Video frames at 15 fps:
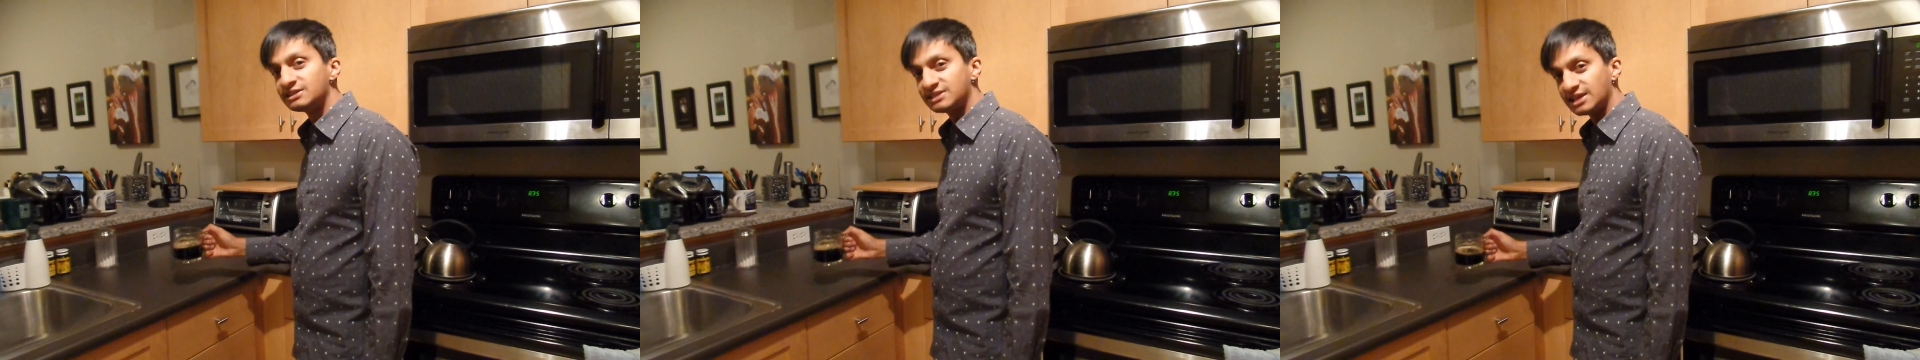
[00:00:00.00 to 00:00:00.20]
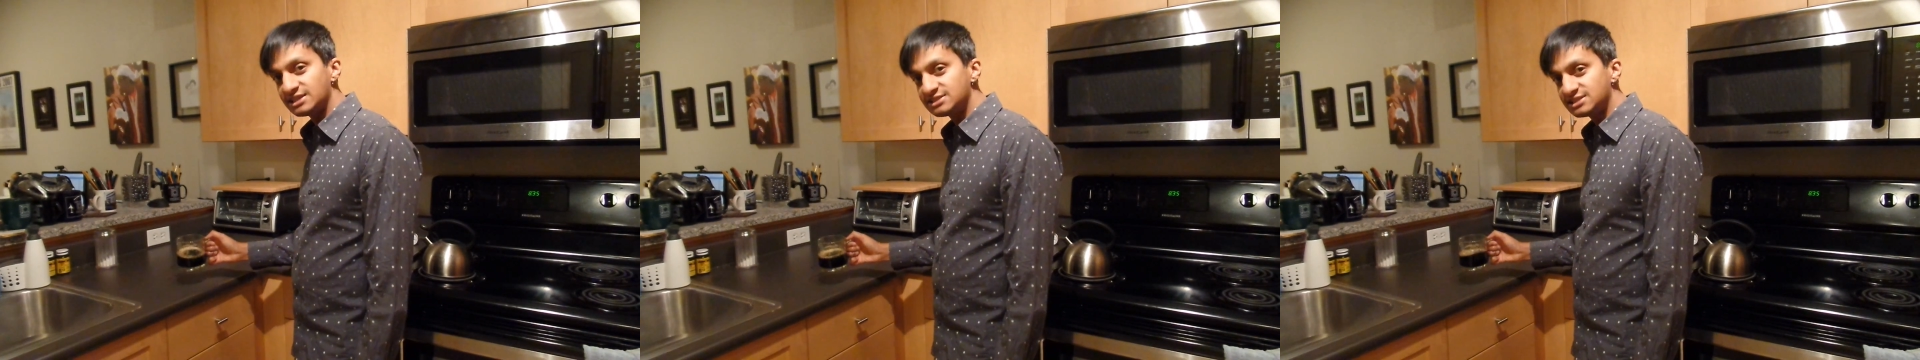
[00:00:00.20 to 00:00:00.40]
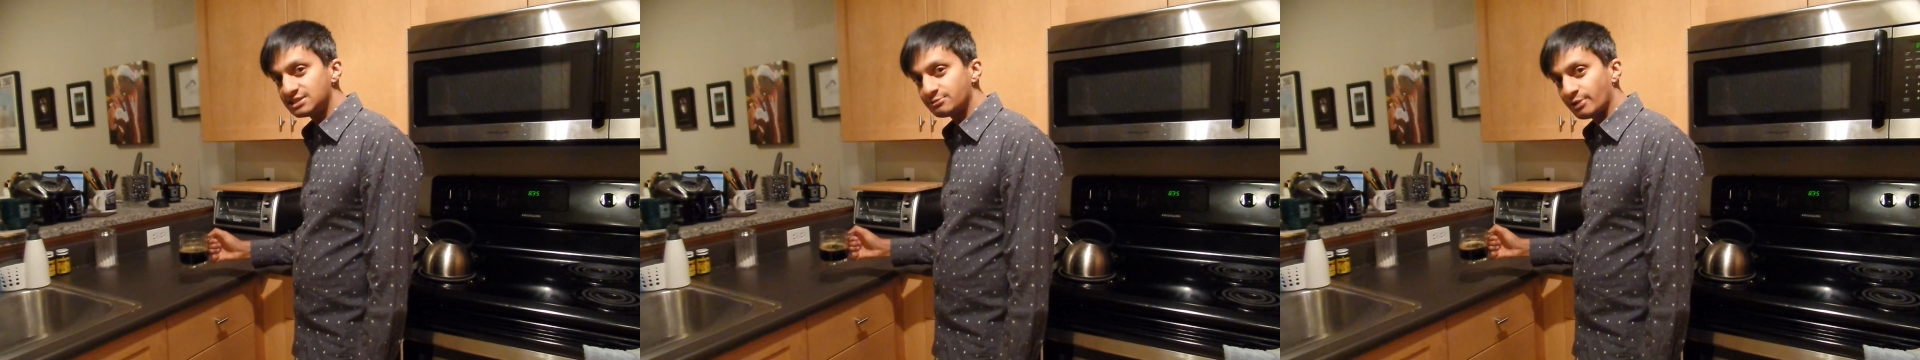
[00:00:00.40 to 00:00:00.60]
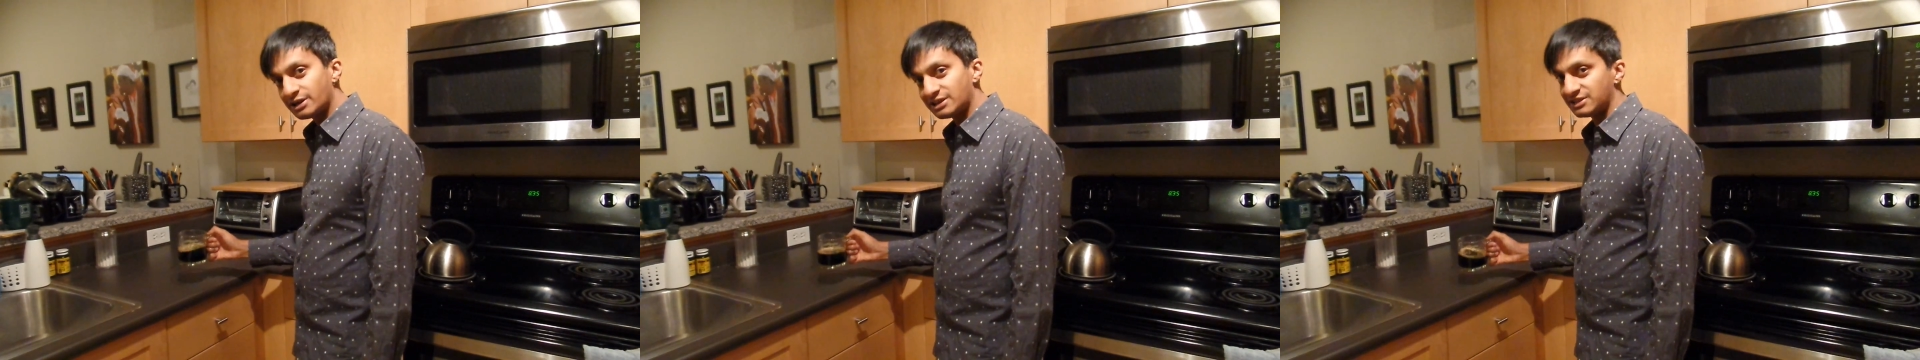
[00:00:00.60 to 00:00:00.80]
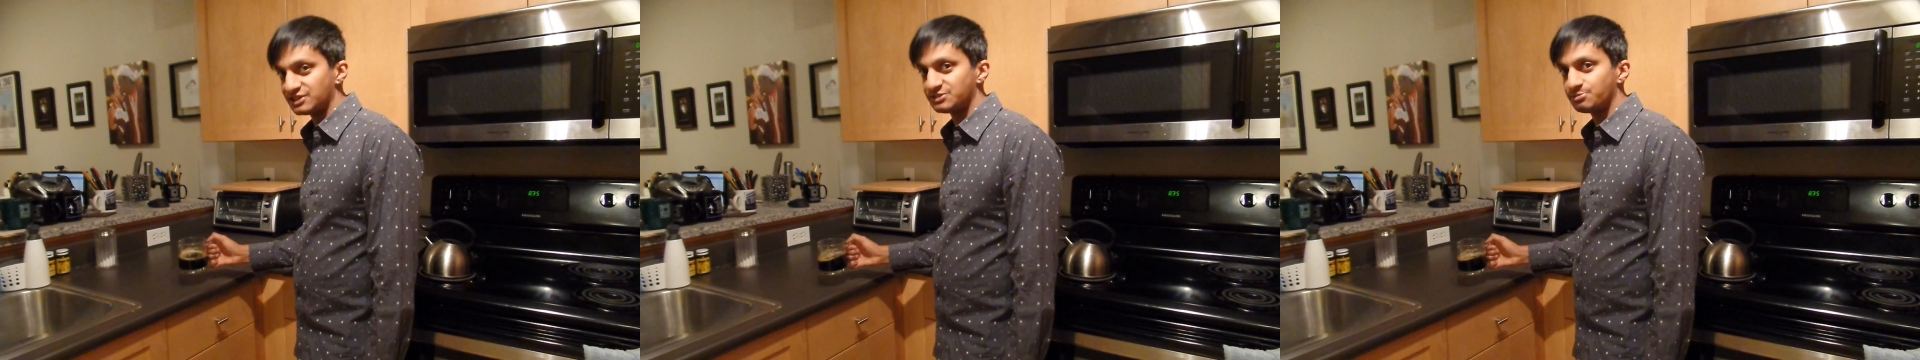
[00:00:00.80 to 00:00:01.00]
taste it
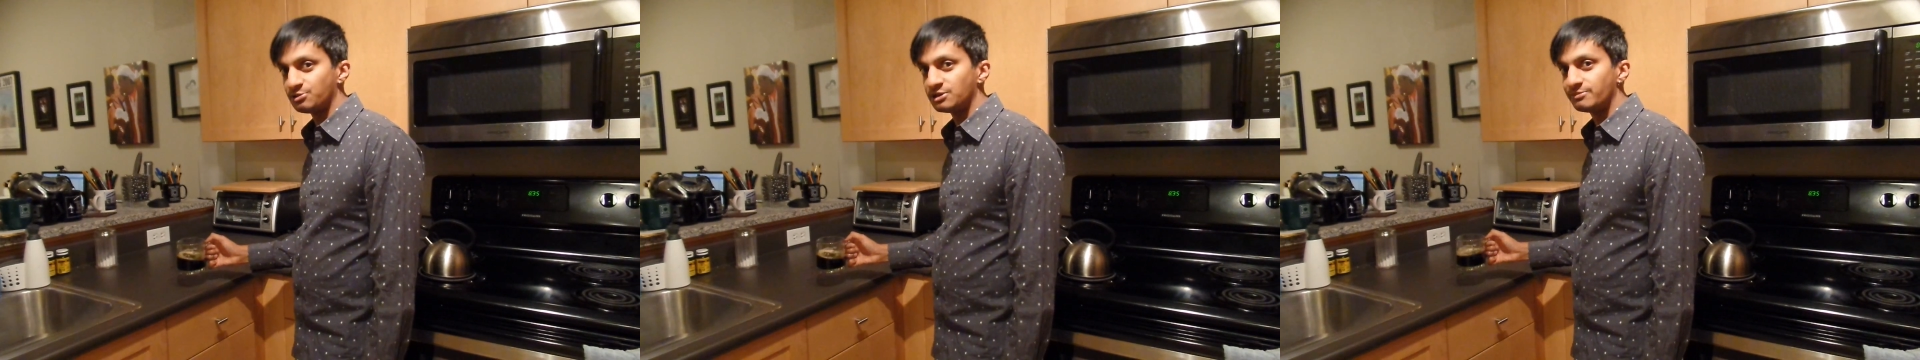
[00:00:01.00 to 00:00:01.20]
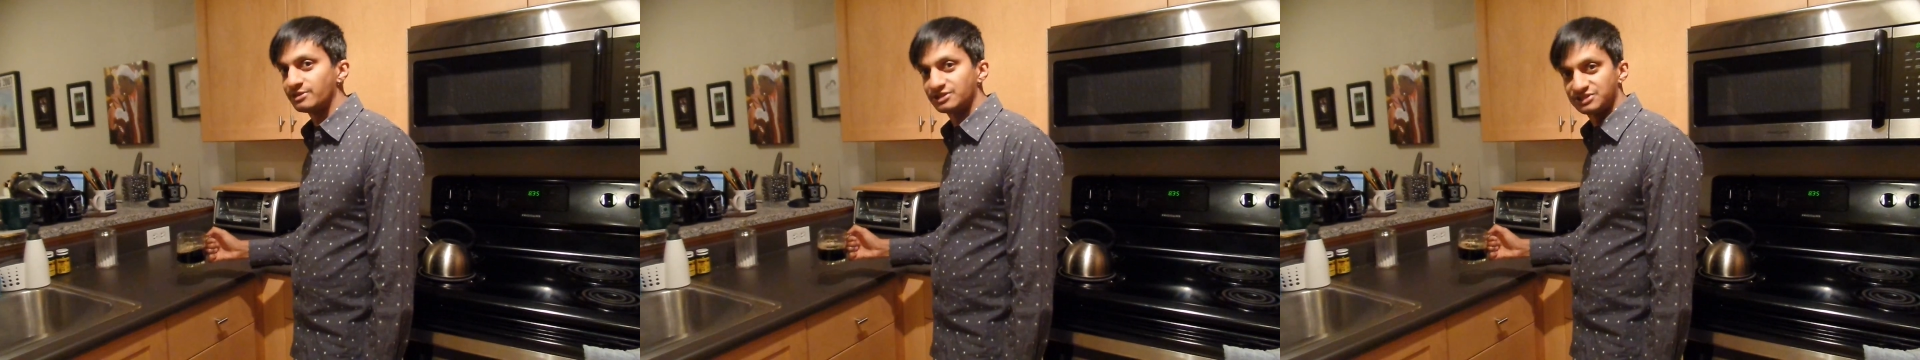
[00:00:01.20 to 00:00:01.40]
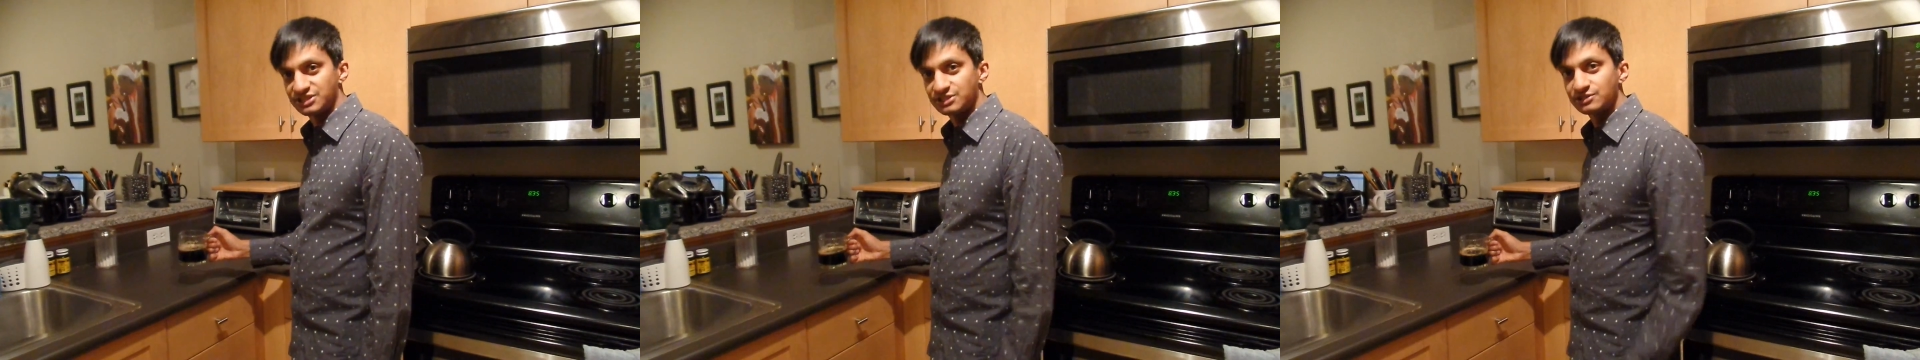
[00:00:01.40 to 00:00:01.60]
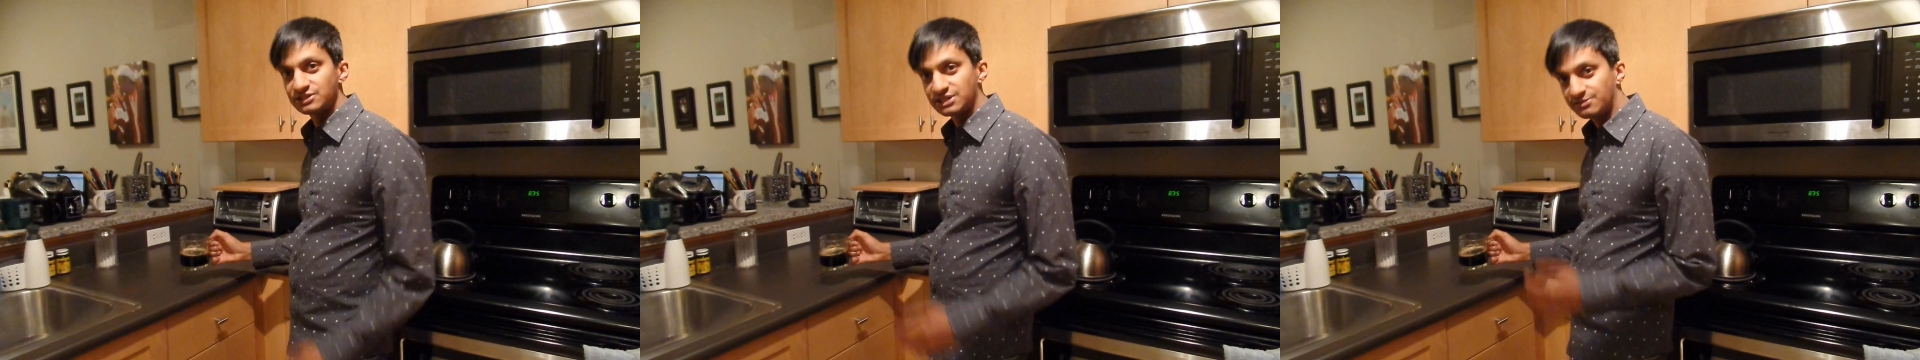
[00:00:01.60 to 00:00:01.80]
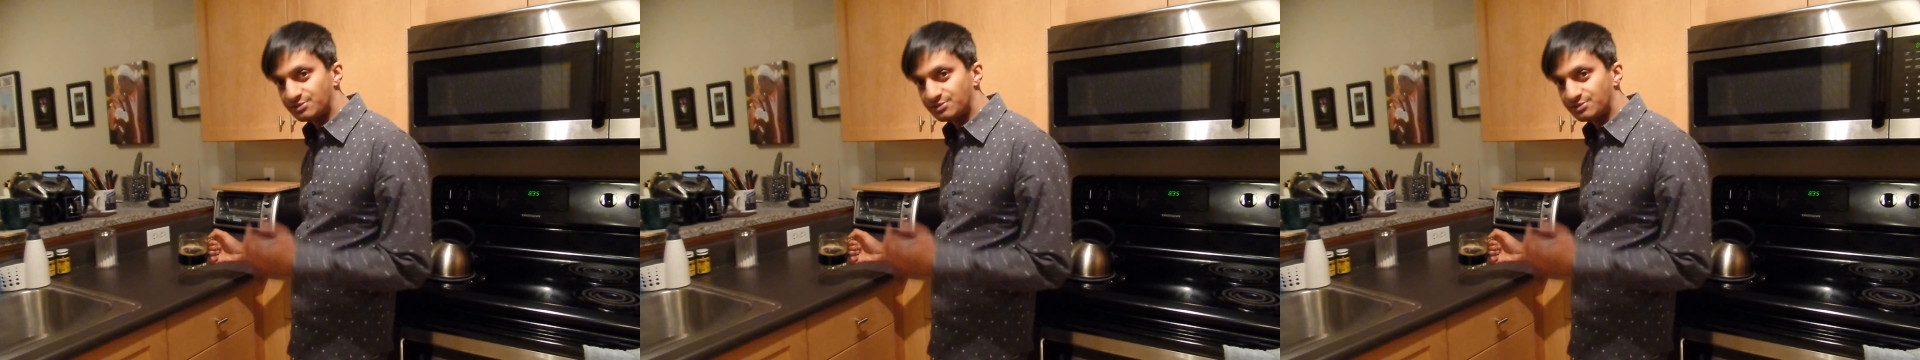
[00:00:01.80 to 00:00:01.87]
right at this point because this will